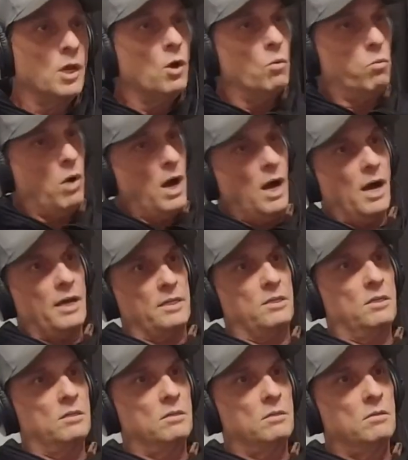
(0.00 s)
Why?
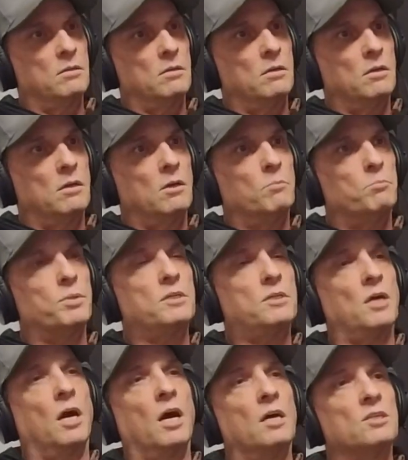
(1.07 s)

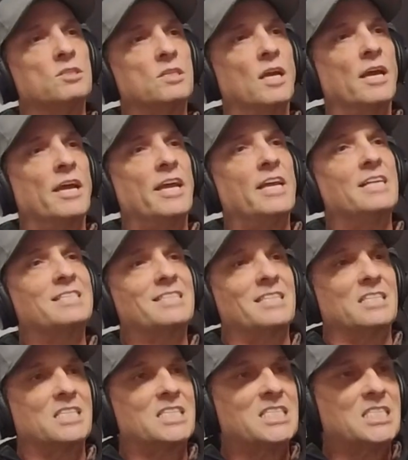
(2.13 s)
Because it's
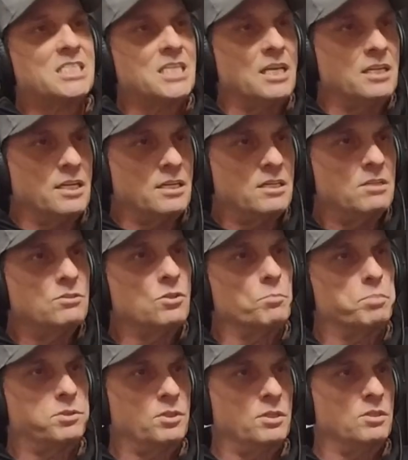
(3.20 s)
acidic,
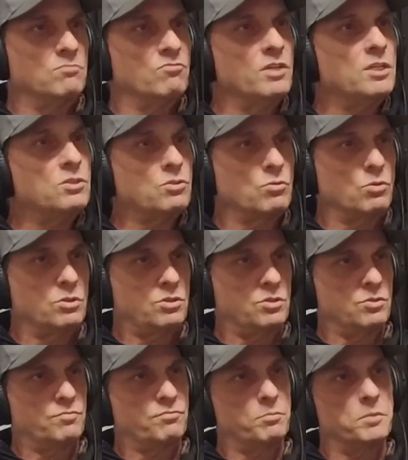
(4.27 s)
depleting resources
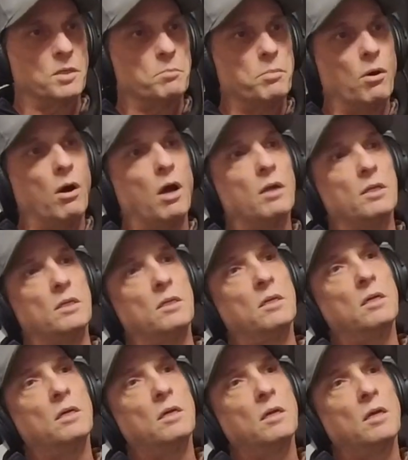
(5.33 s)
from your body.
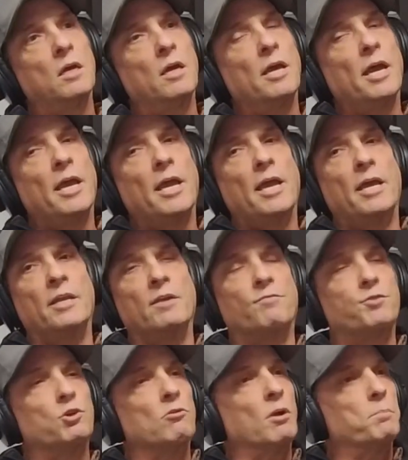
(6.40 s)
And if
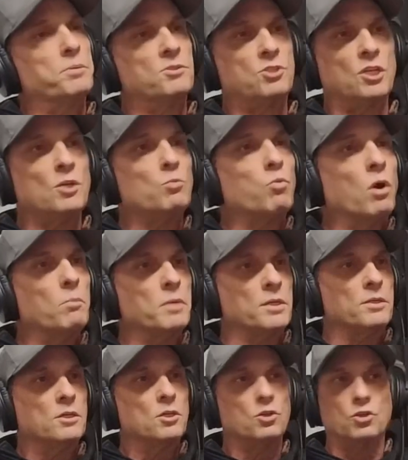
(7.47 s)
you're a petite
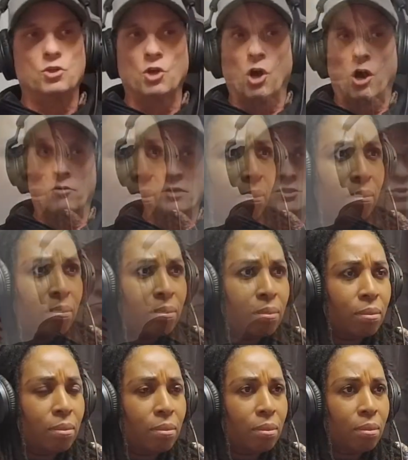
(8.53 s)
woman, you're in
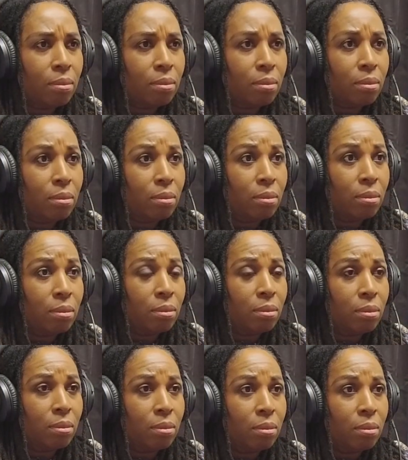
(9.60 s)
trouble because you
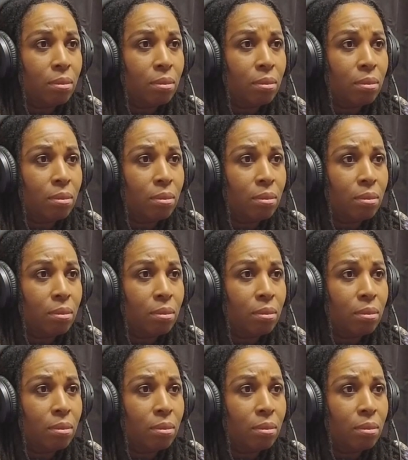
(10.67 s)
have